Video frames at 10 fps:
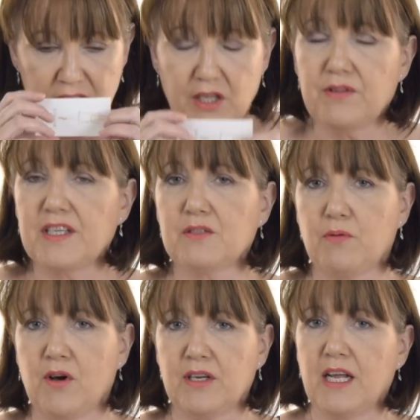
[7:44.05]
So this
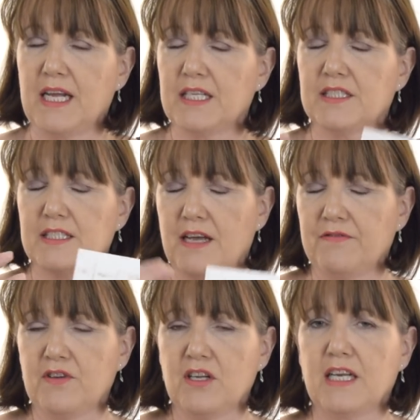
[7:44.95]
one is
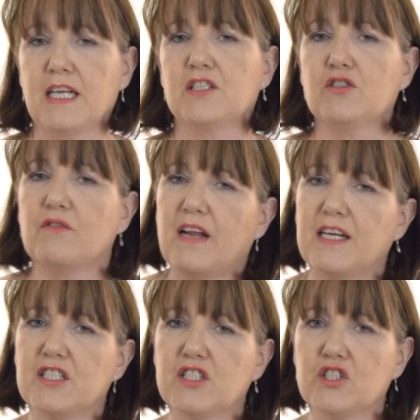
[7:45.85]
definitely sort of like
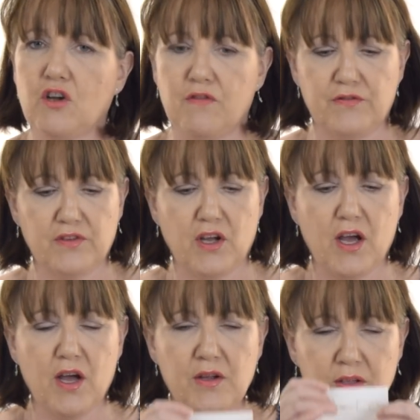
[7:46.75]

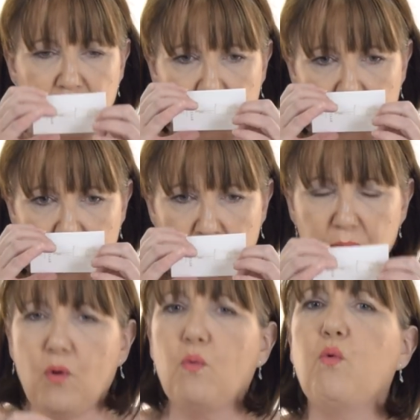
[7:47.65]
softer,
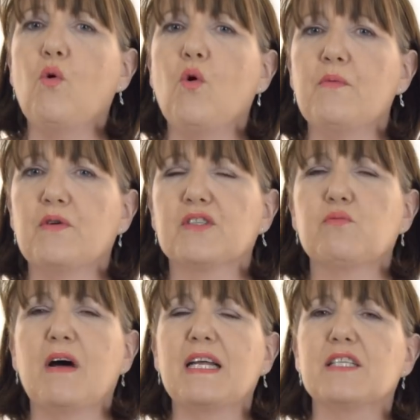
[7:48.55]
but warmer as
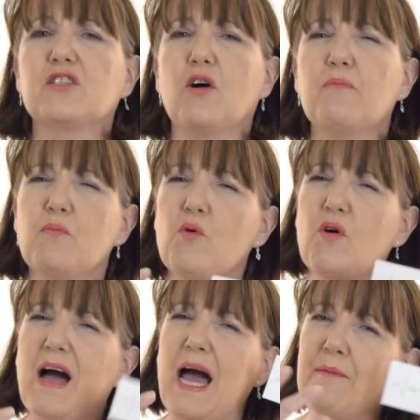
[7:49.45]
well. It's got
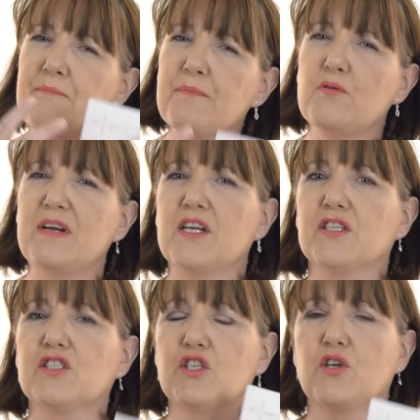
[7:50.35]
more
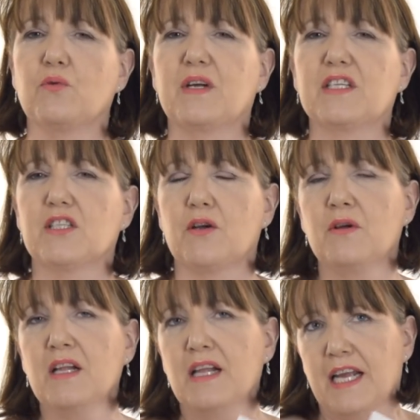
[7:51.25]
amberiness to it. So
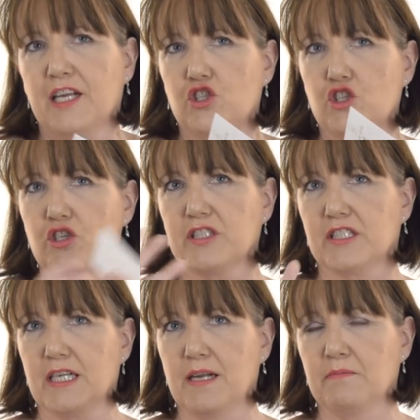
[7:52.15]
it just
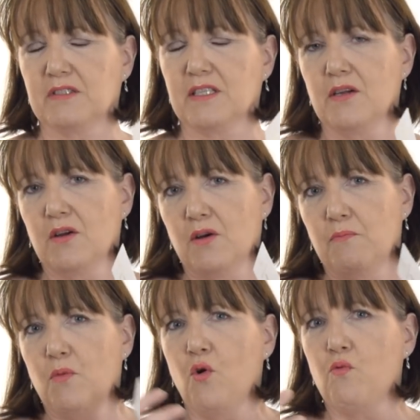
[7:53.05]
seems
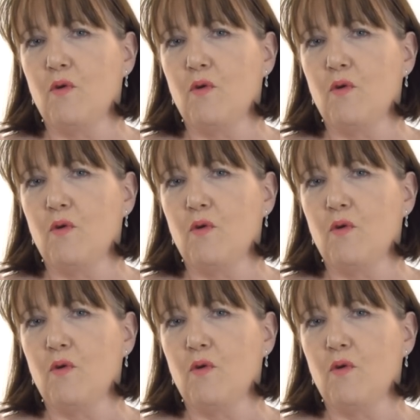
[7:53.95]
more